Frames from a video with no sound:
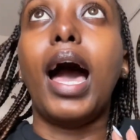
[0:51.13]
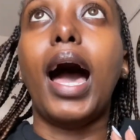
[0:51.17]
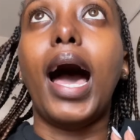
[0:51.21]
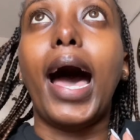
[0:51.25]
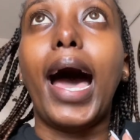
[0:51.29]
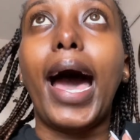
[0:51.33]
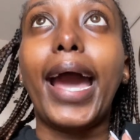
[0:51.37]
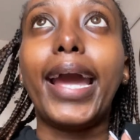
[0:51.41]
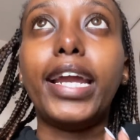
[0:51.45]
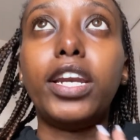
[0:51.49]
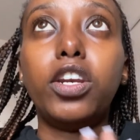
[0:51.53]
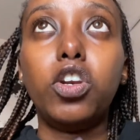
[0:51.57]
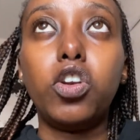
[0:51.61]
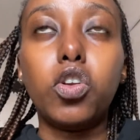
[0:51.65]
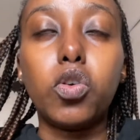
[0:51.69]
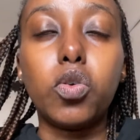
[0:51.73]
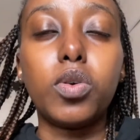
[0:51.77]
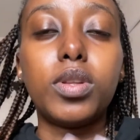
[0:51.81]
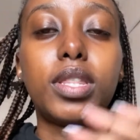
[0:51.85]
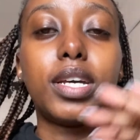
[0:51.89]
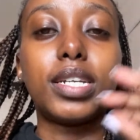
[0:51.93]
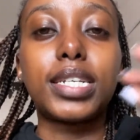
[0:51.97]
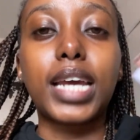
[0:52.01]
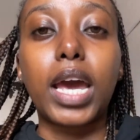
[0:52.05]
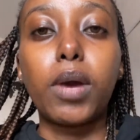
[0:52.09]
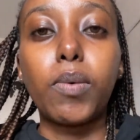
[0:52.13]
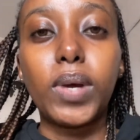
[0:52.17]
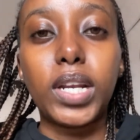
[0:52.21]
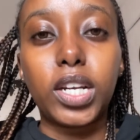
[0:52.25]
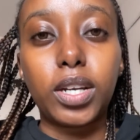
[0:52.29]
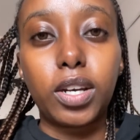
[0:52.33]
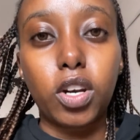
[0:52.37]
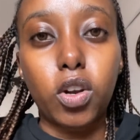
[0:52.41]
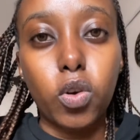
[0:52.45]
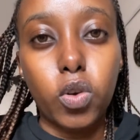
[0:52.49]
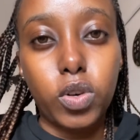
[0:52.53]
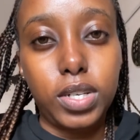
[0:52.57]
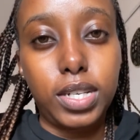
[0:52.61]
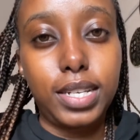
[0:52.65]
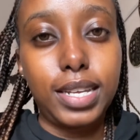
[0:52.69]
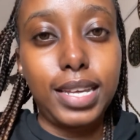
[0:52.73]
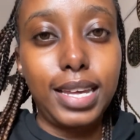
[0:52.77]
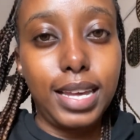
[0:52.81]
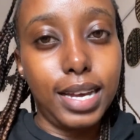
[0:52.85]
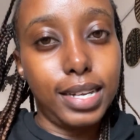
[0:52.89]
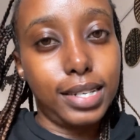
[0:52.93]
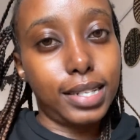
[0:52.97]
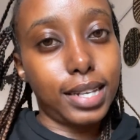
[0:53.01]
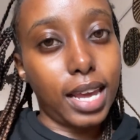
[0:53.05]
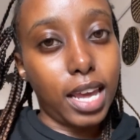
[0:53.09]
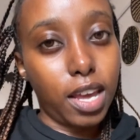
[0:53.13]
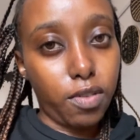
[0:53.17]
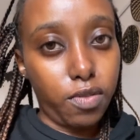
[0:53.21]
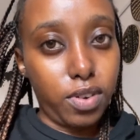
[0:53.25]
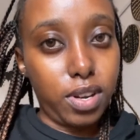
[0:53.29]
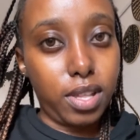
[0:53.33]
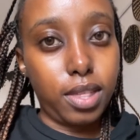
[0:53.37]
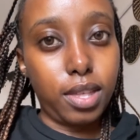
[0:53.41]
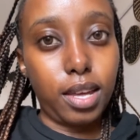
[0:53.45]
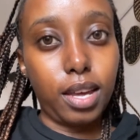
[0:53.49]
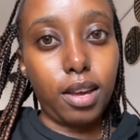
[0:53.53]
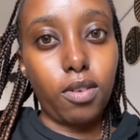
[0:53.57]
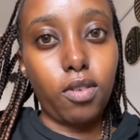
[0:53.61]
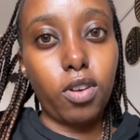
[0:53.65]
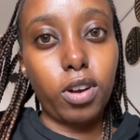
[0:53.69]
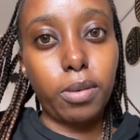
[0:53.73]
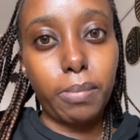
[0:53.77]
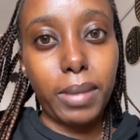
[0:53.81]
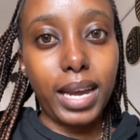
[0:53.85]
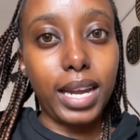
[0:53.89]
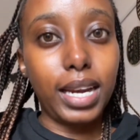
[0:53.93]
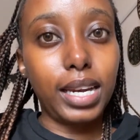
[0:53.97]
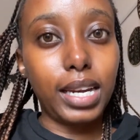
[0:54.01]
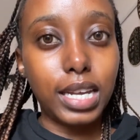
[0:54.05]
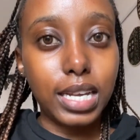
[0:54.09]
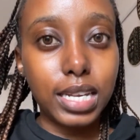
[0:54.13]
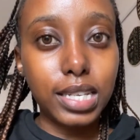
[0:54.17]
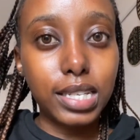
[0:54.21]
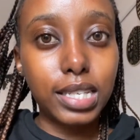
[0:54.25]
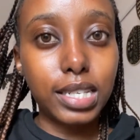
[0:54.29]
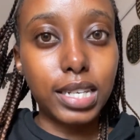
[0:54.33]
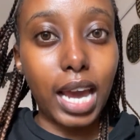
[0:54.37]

I know that I will not get everything on my list.